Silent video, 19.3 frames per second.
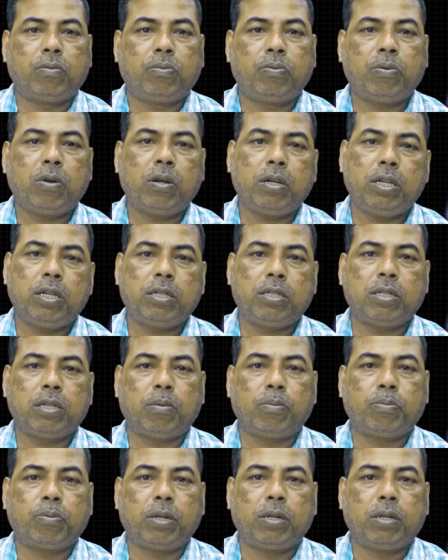For
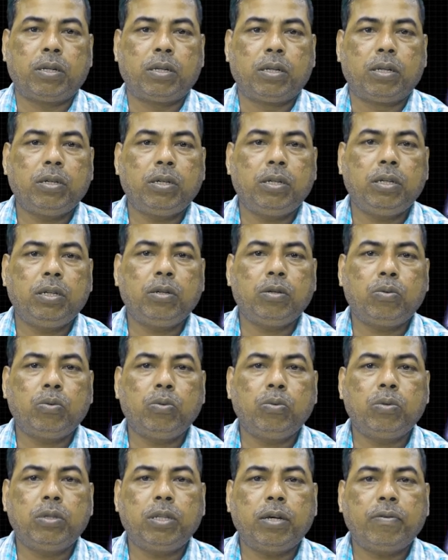example,
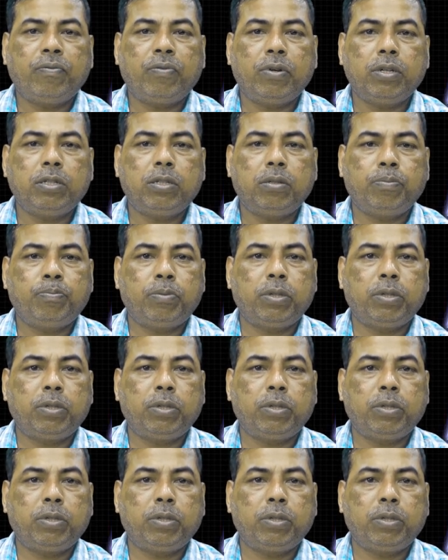include the first